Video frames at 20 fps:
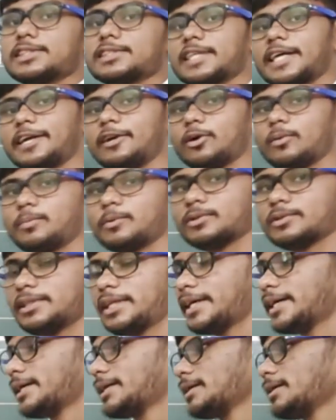stand upon
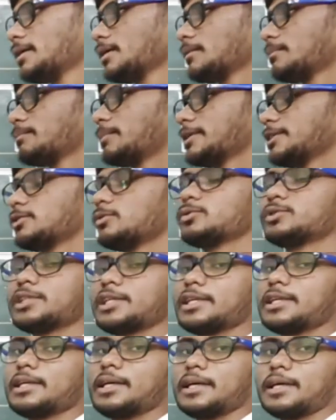there by
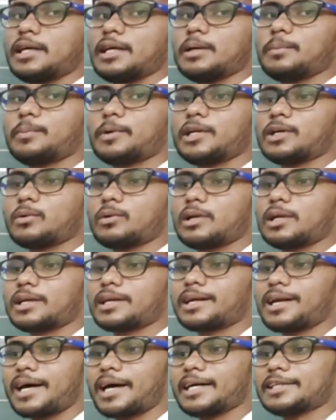using a
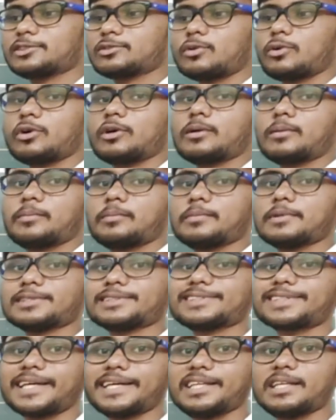particular glass or
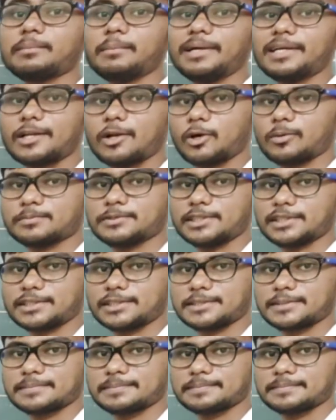shiny metal
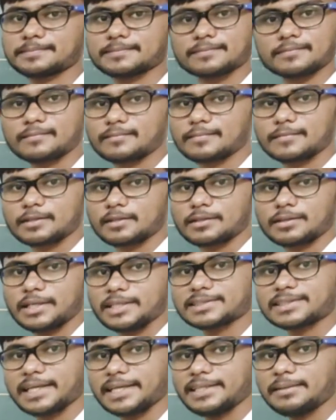object.
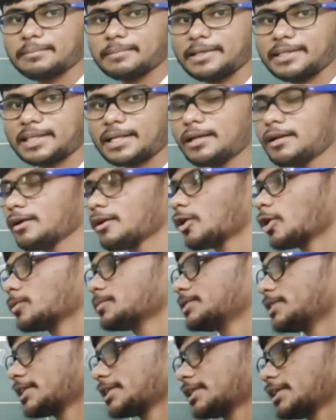A shiny metal
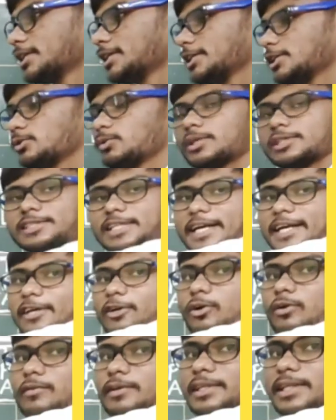object. You are
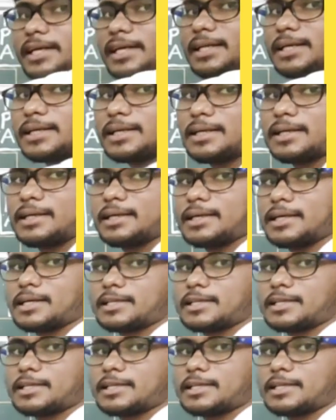standing over there.